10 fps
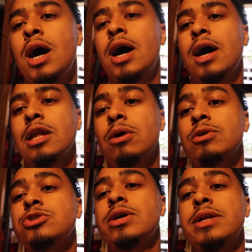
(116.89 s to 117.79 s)

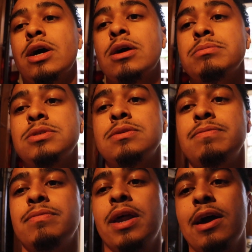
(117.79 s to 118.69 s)
lower trailing arms
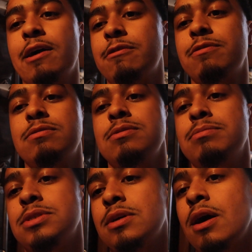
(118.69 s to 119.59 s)
that I got for
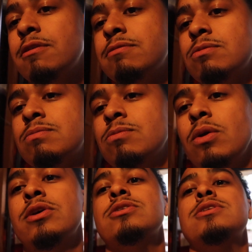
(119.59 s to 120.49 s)
15% off.
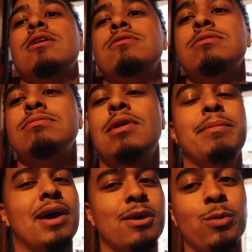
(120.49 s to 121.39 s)
Weld it yourself. I
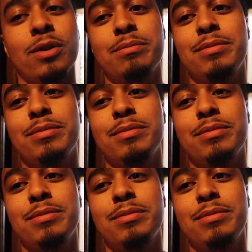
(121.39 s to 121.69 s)
mean, I didn't weld